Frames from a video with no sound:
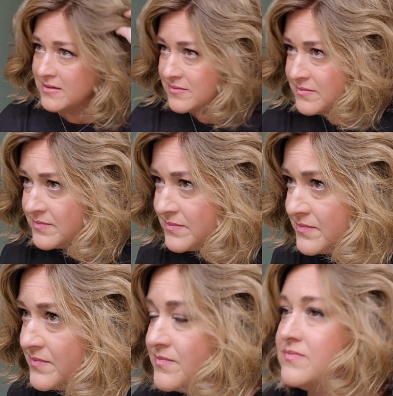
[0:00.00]

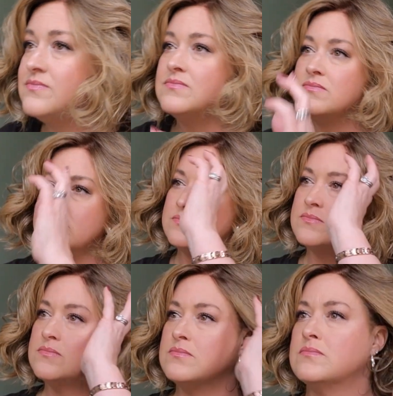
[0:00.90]

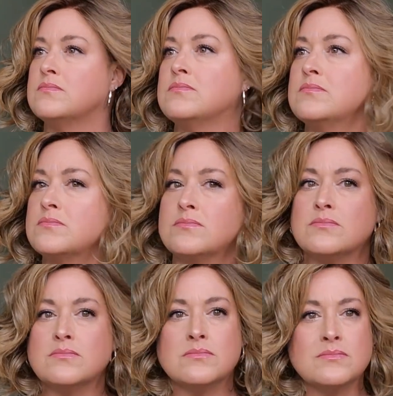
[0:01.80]

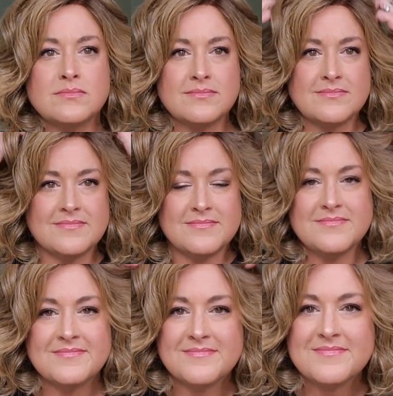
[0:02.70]

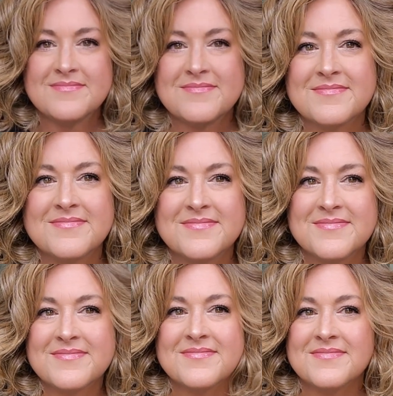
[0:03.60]

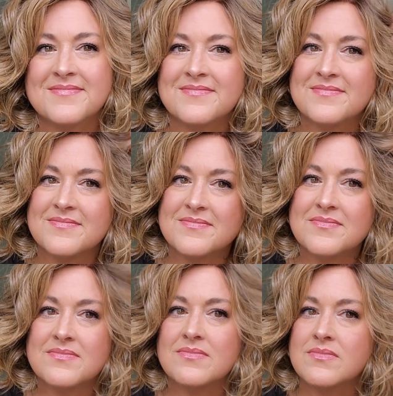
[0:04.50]

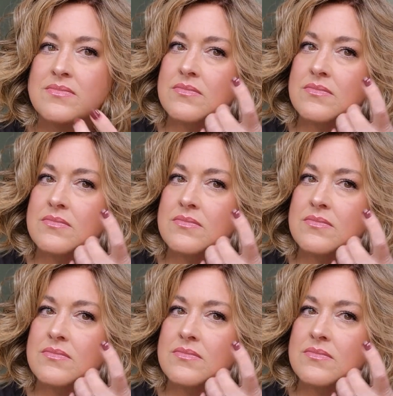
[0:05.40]
(no one is talking)